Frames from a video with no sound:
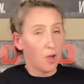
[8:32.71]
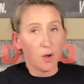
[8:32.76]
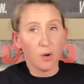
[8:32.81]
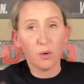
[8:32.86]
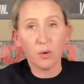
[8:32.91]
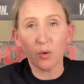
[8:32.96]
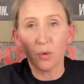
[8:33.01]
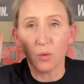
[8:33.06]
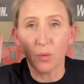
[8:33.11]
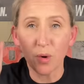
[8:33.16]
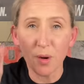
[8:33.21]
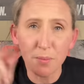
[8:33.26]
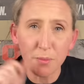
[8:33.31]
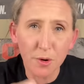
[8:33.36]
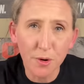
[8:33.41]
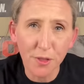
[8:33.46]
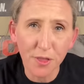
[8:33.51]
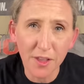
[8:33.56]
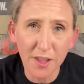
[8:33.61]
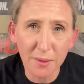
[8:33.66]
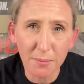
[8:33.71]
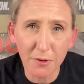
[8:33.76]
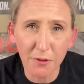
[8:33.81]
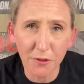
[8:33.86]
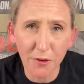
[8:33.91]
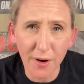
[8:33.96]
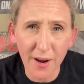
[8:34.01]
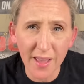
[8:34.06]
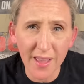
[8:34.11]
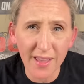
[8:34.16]
Ooh, one more thing
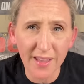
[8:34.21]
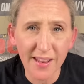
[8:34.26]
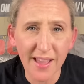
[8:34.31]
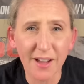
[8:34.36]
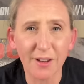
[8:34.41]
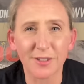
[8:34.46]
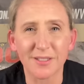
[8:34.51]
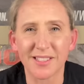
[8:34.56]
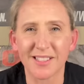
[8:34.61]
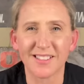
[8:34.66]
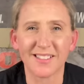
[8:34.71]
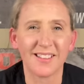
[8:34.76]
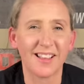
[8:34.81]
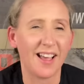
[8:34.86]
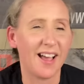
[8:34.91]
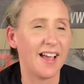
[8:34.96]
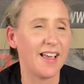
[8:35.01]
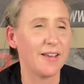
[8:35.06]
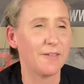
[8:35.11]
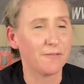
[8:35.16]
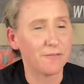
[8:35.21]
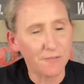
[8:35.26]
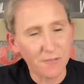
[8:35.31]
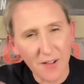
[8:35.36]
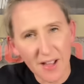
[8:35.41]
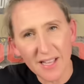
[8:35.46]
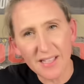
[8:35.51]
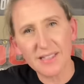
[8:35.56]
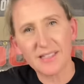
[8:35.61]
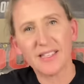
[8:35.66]
before I head out. I am
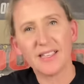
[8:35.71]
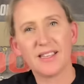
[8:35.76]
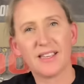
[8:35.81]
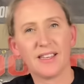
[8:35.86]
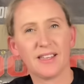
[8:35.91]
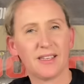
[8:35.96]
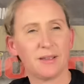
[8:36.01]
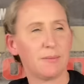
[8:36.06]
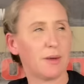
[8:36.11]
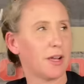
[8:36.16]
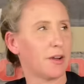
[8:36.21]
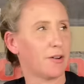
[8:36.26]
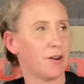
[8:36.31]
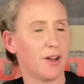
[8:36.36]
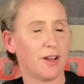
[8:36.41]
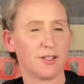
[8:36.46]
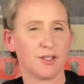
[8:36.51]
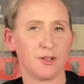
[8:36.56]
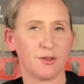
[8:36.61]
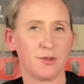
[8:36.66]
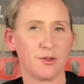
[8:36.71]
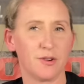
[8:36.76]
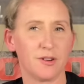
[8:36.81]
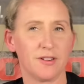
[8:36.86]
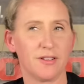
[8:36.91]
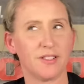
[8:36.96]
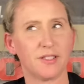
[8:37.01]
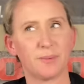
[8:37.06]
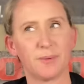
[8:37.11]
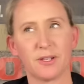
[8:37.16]
finally getting my garage in order.
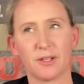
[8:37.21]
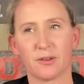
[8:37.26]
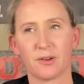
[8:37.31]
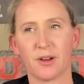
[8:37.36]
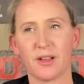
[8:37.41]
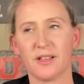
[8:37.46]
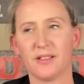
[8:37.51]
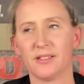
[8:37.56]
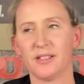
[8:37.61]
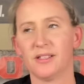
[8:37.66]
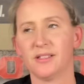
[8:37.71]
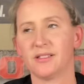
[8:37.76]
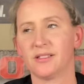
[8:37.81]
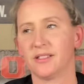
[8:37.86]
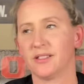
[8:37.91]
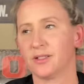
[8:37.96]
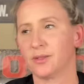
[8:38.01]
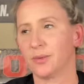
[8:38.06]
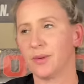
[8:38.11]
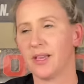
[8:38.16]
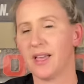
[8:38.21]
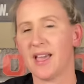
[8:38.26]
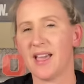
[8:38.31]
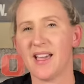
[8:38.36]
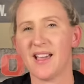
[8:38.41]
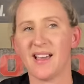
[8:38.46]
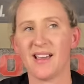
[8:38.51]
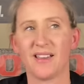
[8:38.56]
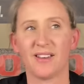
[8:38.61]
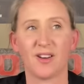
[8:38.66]
It's been crazy since we
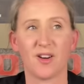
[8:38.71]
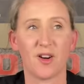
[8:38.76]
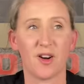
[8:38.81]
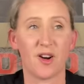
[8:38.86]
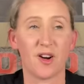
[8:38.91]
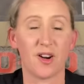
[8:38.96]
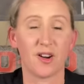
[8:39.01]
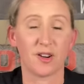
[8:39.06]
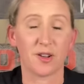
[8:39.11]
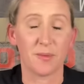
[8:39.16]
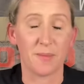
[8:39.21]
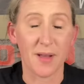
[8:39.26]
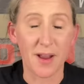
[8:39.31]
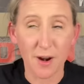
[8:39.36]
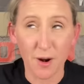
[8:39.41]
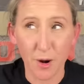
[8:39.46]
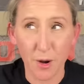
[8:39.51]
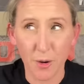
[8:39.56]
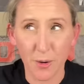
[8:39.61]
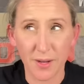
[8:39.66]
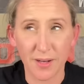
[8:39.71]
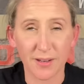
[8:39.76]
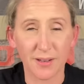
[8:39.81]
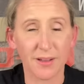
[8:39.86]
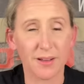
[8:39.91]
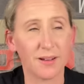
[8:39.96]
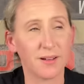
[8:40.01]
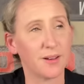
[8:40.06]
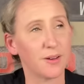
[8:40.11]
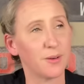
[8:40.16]
had our Camaro in
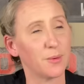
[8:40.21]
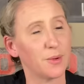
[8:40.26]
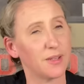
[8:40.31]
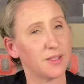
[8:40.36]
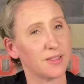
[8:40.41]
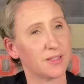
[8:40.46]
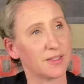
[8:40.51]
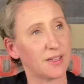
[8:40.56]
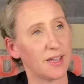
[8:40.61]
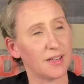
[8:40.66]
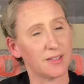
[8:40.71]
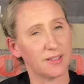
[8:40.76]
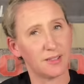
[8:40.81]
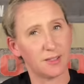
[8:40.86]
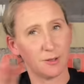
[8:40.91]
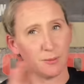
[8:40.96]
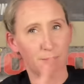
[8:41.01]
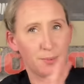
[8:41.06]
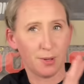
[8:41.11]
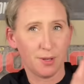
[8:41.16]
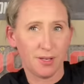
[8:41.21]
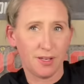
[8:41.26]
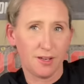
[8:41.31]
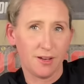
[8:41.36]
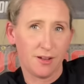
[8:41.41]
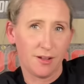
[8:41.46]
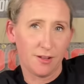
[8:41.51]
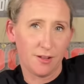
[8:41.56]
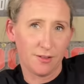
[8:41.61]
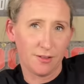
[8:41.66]
here. We decided to put it
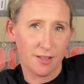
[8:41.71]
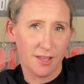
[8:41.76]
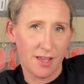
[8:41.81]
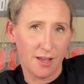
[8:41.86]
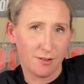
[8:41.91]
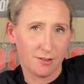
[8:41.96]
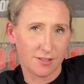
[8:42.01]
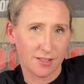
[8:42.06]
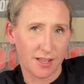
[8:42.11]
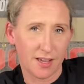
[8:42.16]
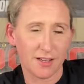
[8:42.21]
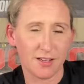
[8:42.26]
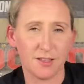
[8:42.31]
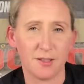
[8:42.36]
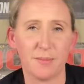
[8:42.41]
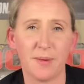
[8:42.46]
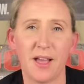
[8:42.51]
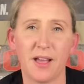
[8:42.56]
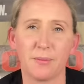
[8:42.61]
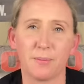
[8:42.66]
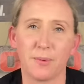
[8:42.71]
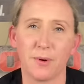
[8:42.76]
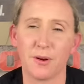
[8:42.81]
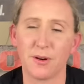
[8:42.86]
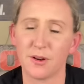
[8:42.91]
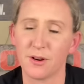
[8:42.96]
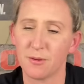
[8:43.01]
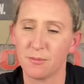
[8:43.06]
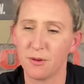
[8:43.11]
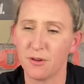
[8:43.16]
on the outside in the back
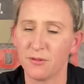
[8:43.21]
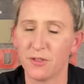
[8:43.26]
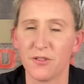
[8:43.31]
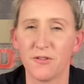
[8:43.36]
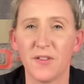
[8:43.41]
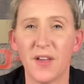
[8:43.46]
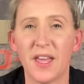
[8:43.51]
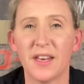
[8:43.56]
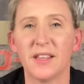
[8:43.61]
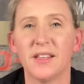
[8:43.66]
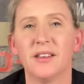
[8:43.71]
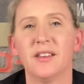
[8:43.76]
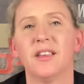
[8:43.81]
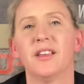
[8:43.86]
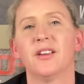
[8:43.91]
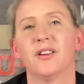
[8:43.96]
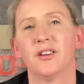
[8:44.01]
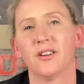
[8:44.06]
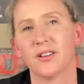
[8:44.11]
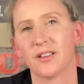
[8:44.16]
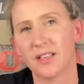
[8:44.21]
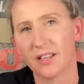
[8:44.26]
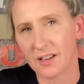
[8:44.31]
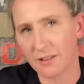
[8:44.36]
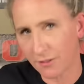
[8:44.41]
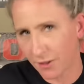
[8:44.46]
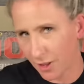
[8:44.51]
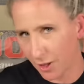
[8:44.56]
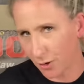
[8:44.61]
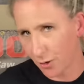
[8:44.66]
burner, move the vet in here, get
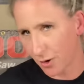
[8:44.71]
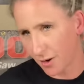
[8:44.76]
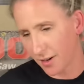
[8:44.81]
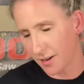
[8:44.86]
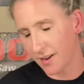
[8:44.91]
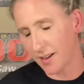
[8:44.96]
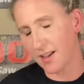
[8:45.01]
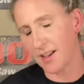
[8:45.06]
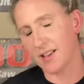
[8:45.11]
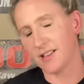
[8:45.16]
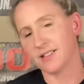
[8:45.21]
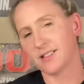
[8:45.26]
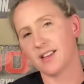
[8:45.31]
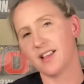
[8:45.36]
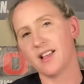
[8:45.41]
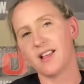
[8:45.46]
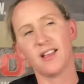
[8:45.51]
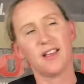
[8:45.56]
everything organized.